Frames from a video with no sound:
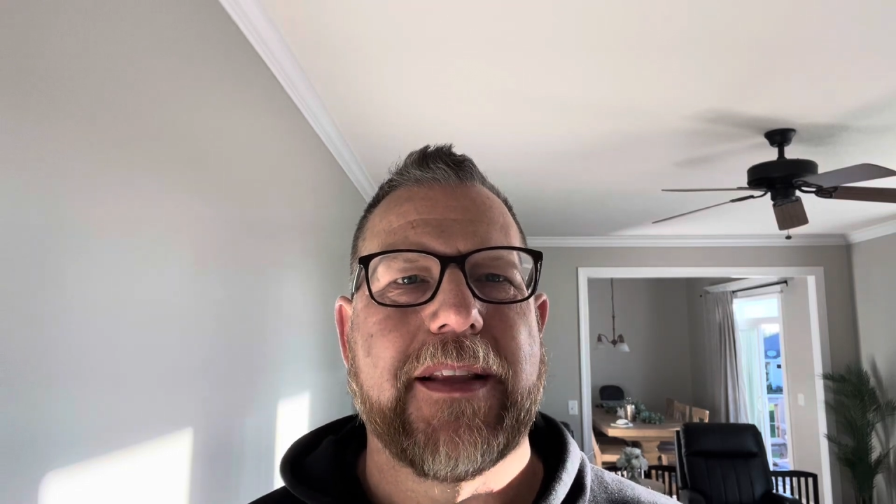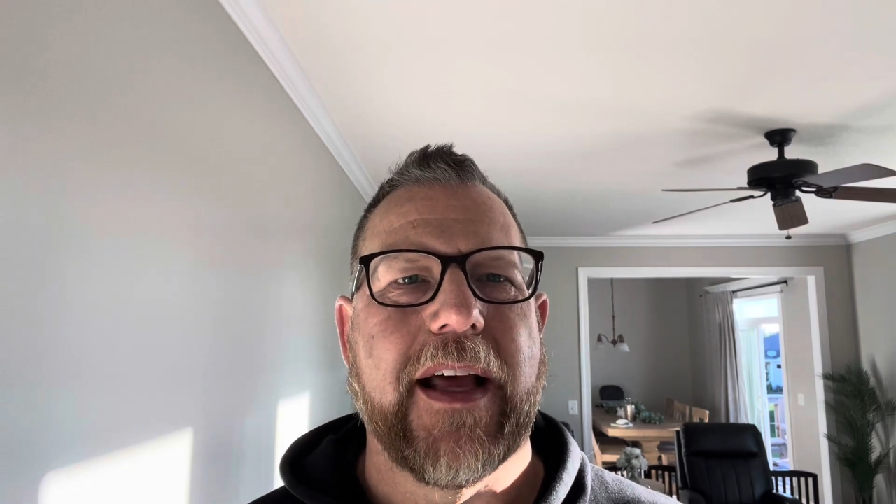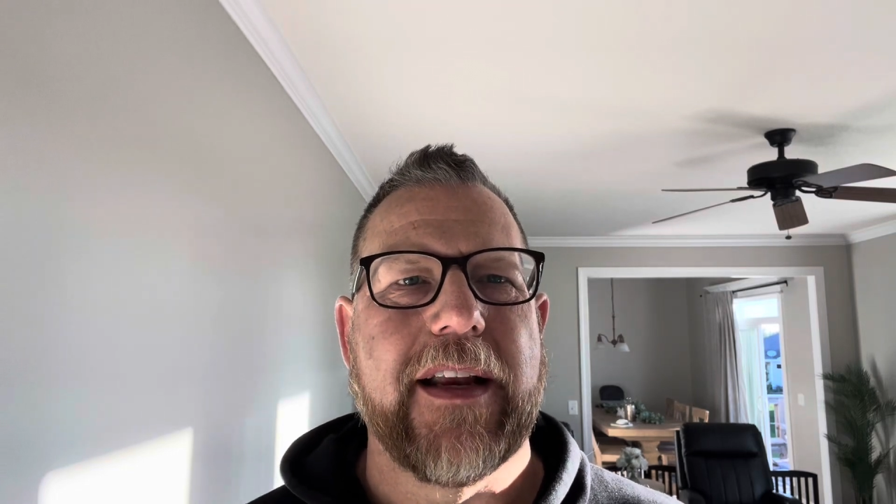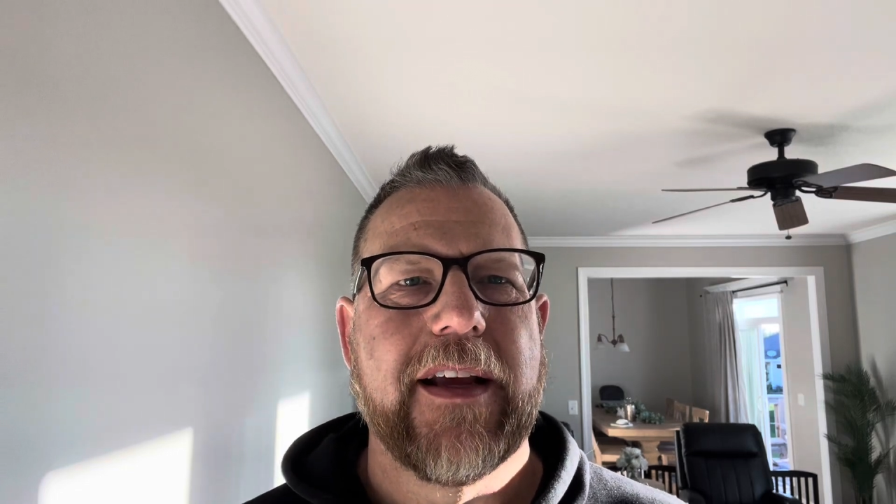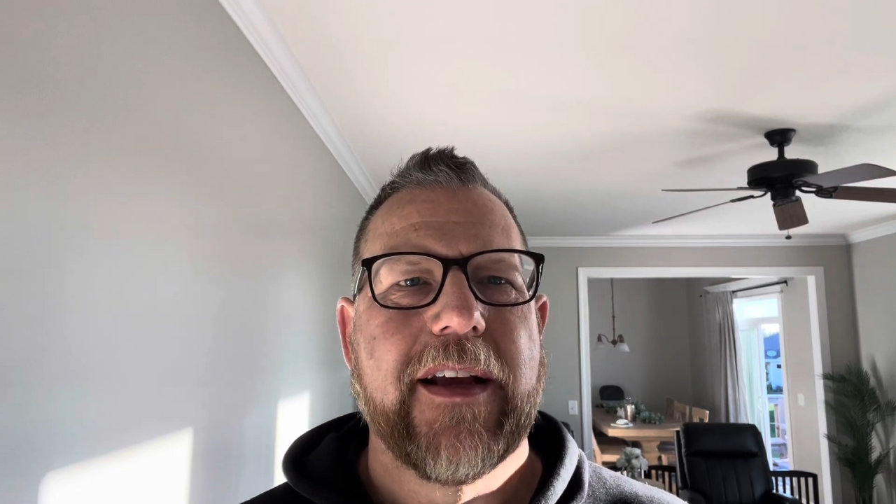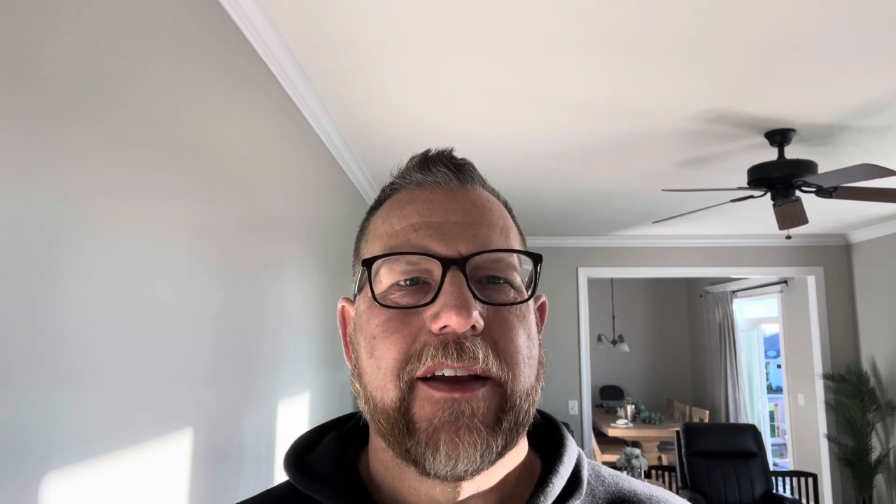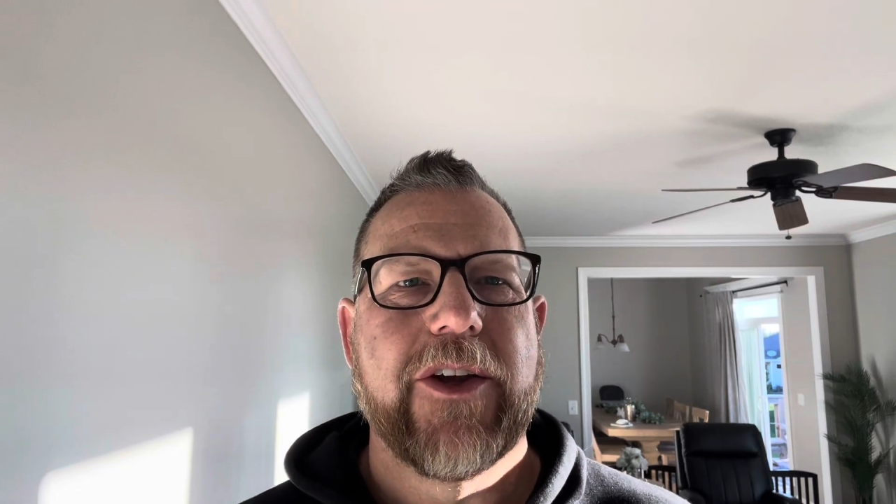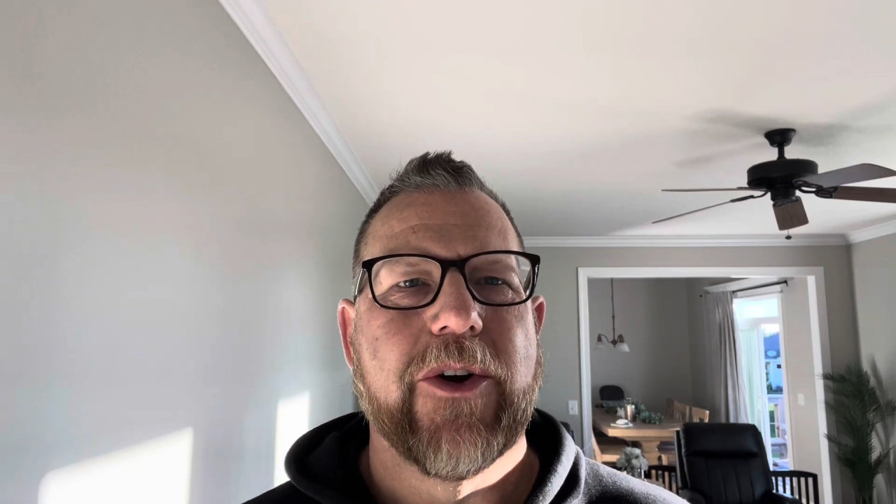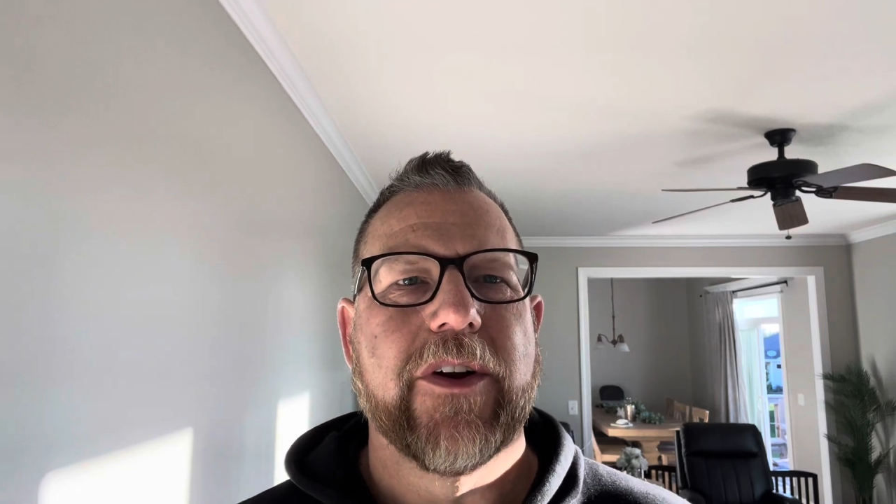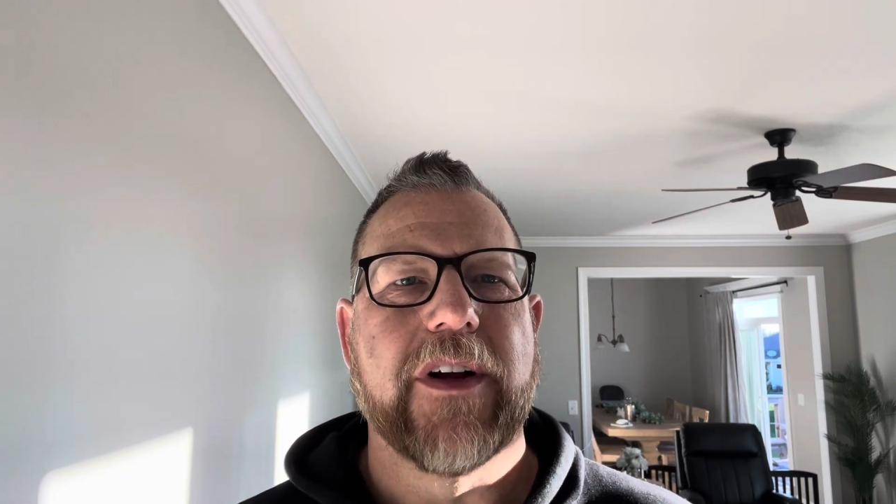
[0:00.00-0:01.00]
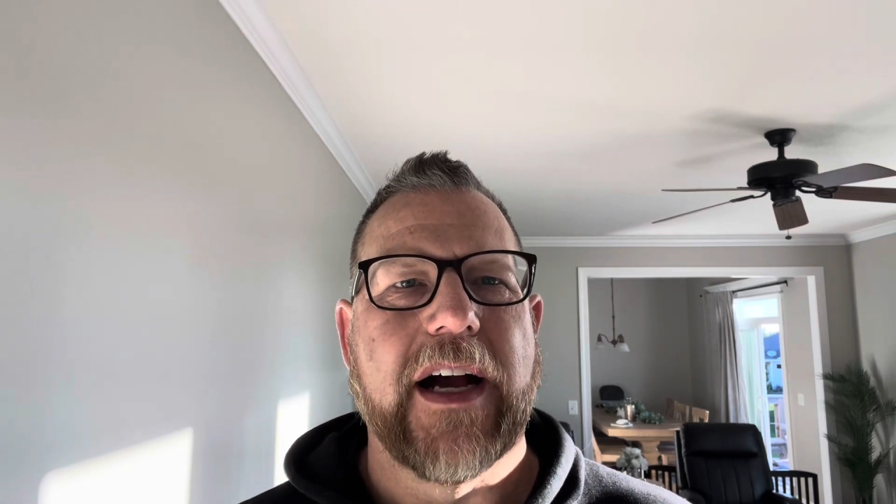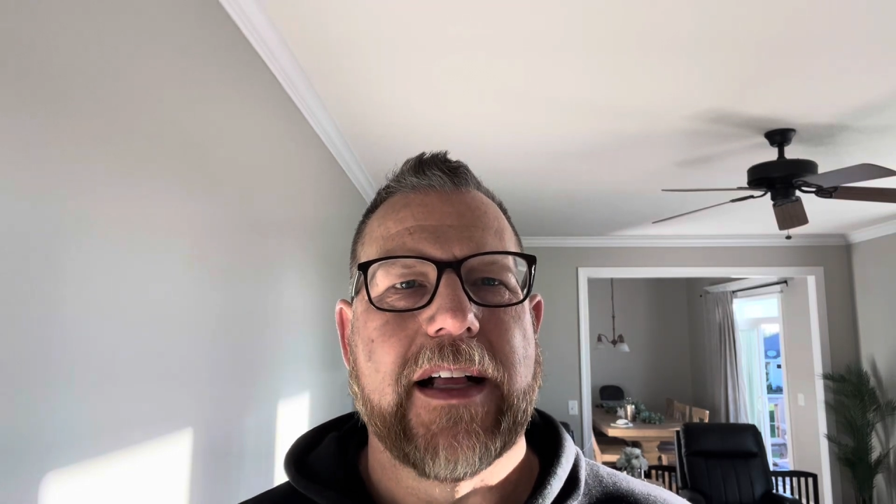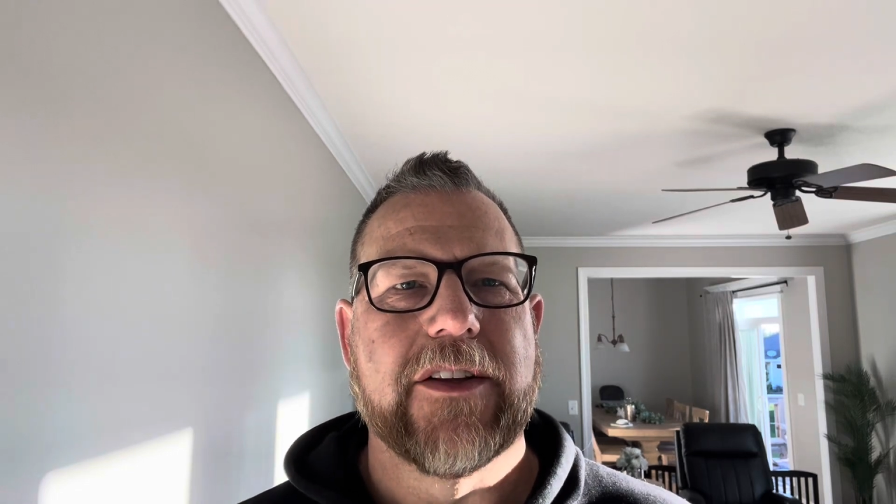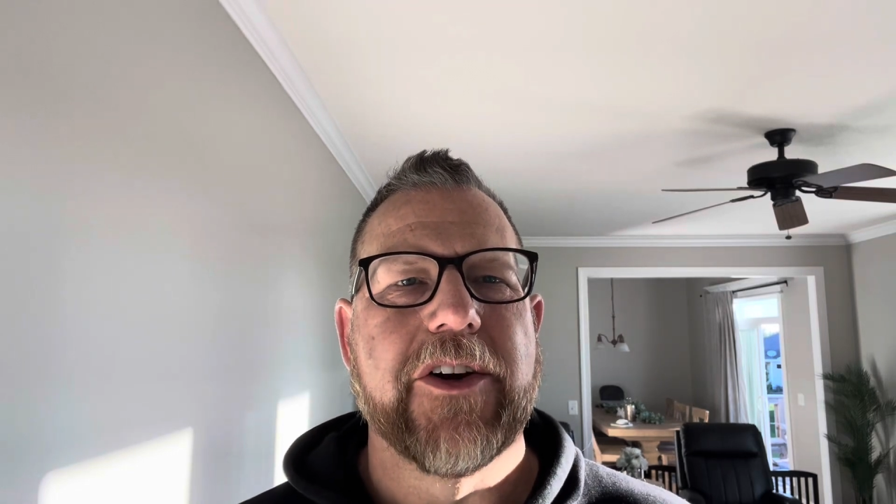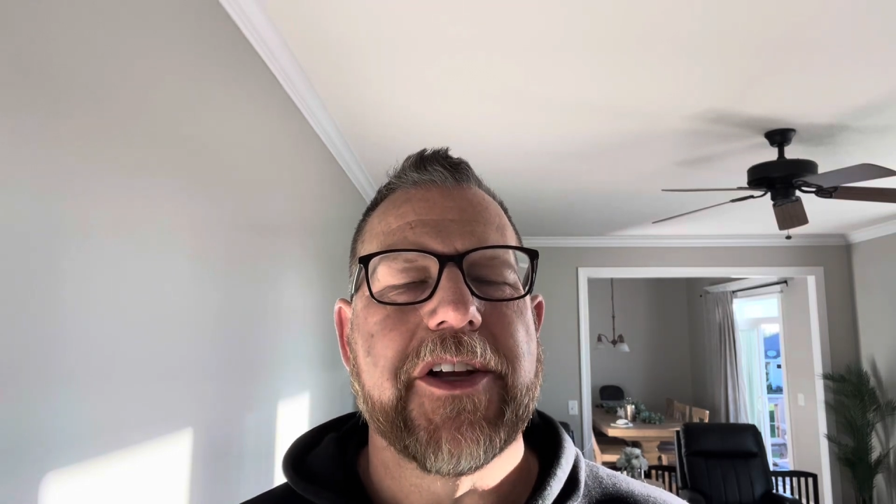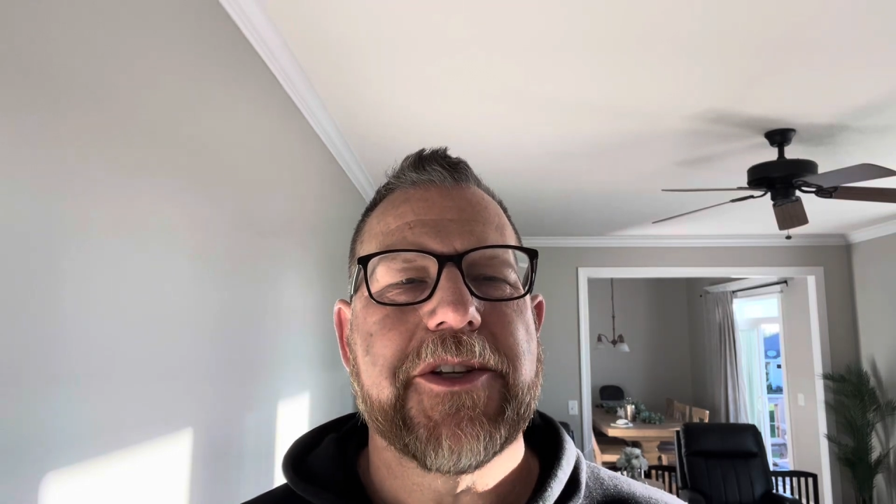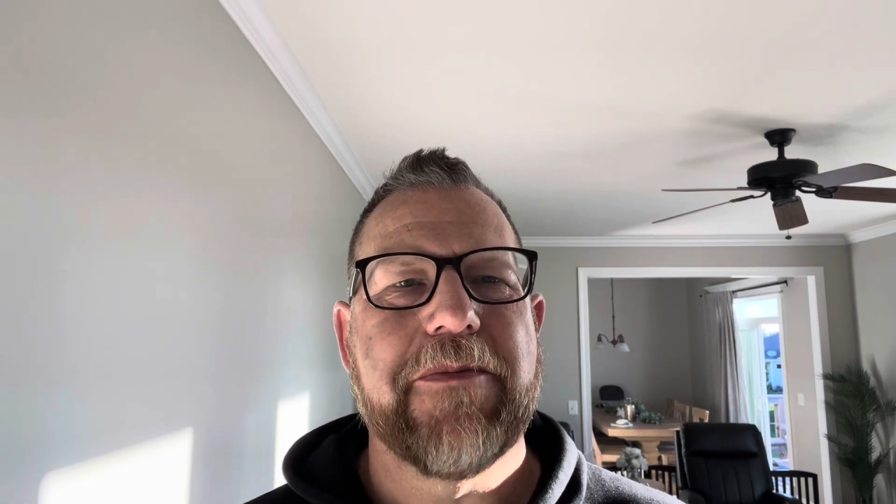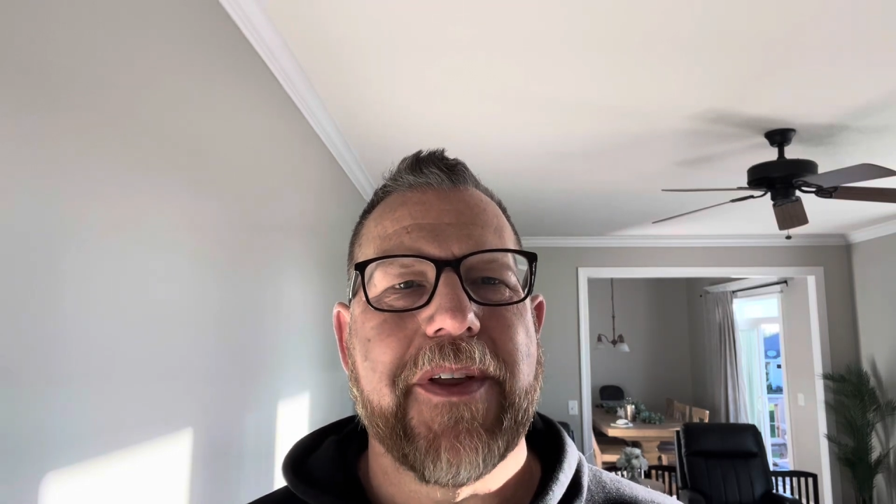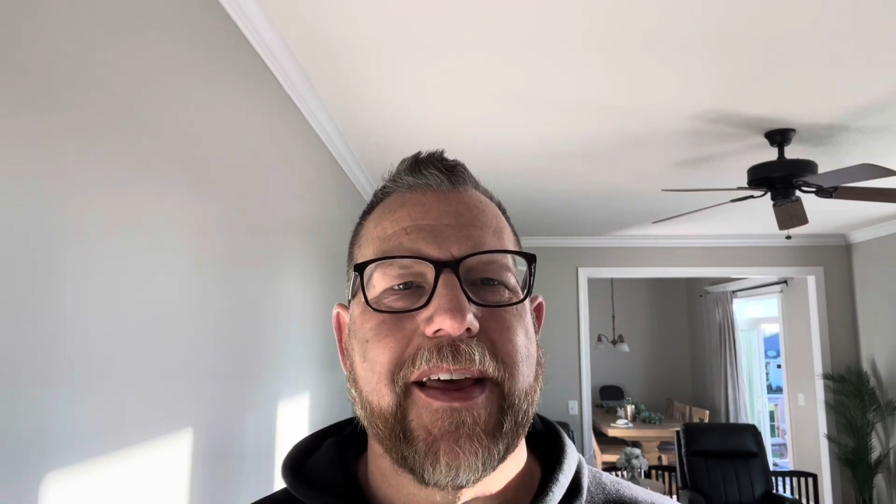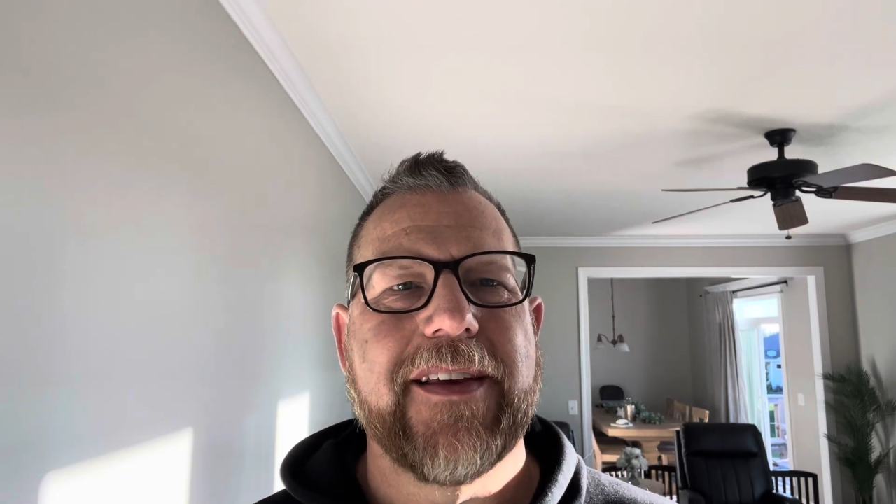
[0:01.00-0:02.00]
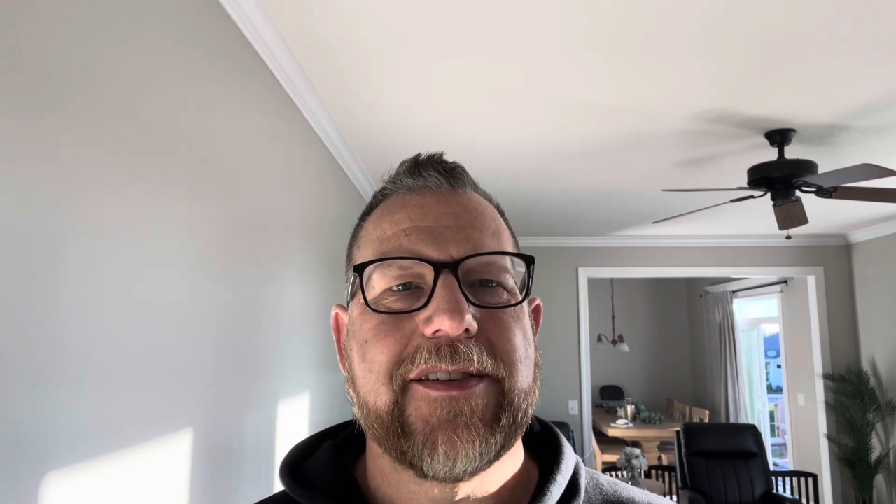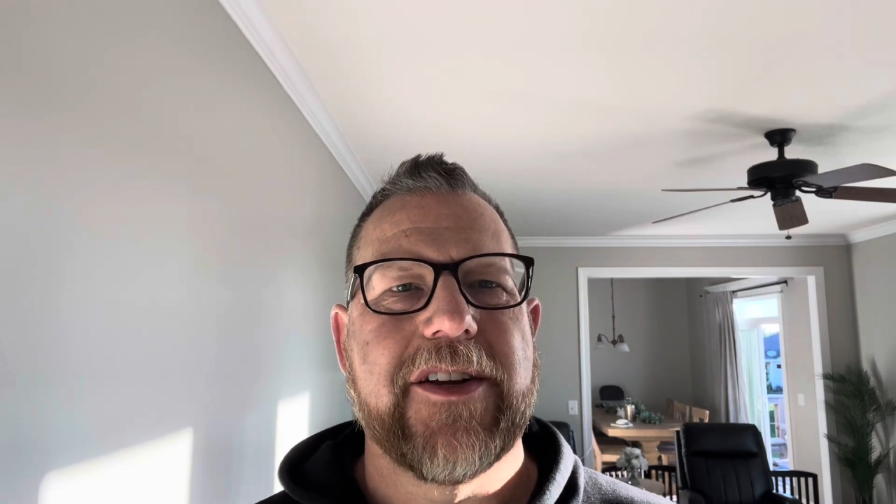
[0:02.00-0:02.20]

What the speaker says: that you're learning some things.